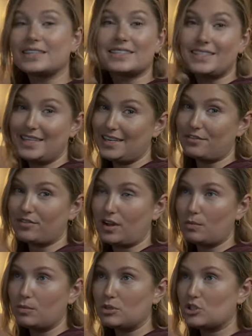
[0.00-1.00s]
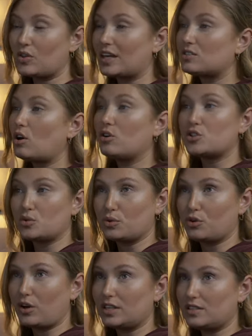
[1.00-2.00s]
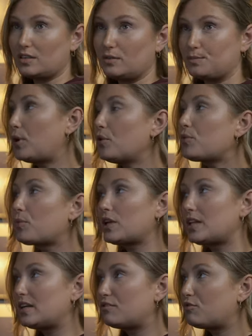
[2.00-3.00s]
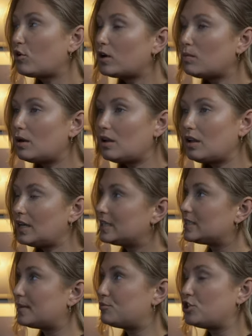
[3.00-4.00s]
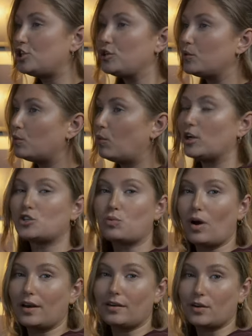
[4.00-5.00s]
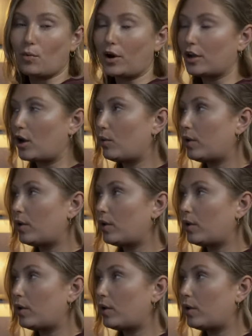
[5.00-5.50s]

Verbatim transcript: 16 of them. So that's also a great deal. Both really affordable. It's up to you which one you wanna go